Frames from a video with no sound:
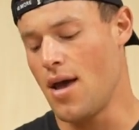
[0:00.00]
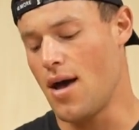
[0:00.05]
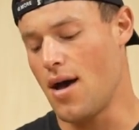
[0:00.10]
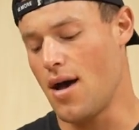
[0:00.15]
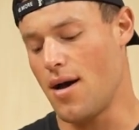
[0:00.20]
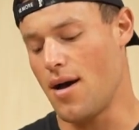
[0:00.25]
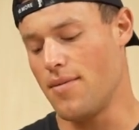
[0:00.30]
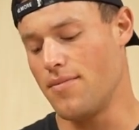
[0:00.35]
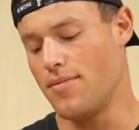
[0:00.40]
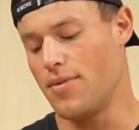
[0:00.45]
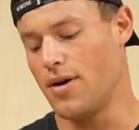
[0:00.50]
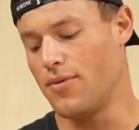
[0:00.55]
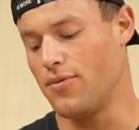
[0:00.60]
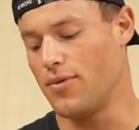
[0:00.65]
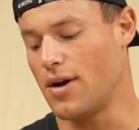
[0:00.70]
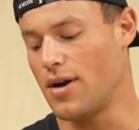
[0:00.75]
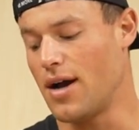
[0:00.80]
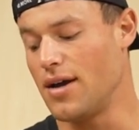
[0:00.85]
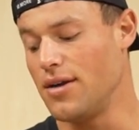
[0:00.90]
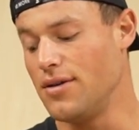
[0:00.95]
But
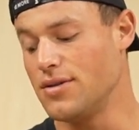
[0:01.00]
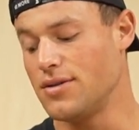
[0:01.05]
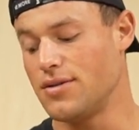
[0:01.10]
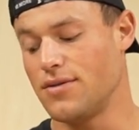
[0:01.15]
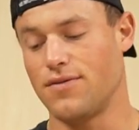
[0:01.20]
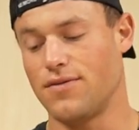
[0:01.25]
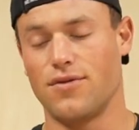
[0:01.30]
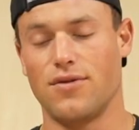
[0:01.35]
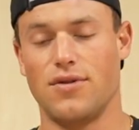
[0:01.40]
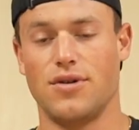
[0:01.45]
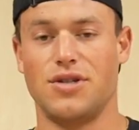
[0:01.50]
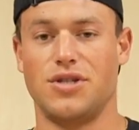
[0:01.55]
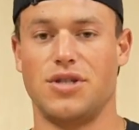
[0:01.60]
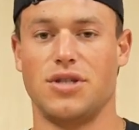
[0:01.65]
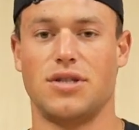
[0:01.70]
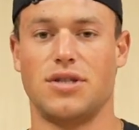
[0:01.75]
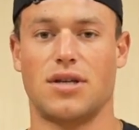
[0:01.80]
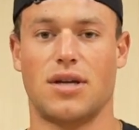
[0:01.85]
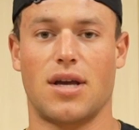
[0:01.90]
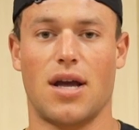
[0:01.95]
what I use it for is
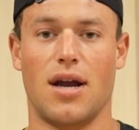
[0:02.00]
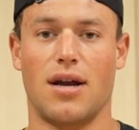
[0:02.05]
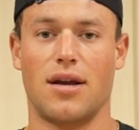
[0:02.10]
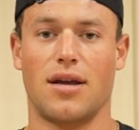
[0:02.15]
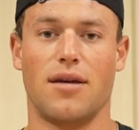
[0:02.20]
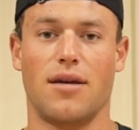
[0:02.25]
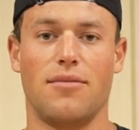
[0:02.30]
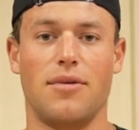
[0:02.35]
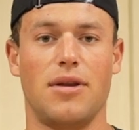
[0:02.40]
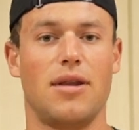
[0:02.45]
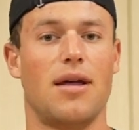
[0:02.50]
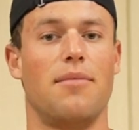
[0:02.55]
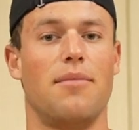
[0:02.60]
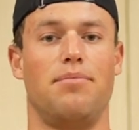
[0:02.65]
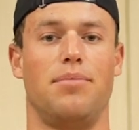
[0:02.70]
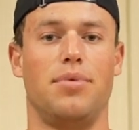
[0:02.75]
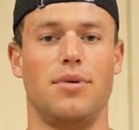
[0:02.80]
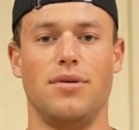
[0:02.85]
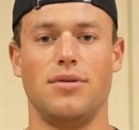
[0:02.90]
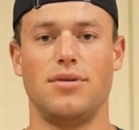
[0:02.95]
just to kind of give me
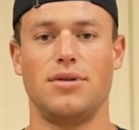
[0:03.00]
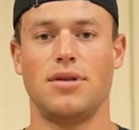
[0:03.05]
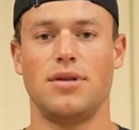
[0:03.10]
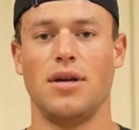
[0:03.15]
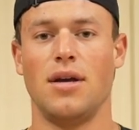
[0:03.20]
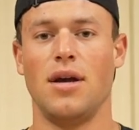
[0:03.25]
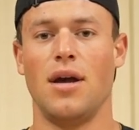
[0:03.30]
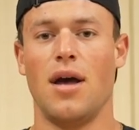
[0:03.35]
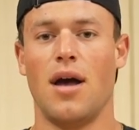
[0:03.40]
that boost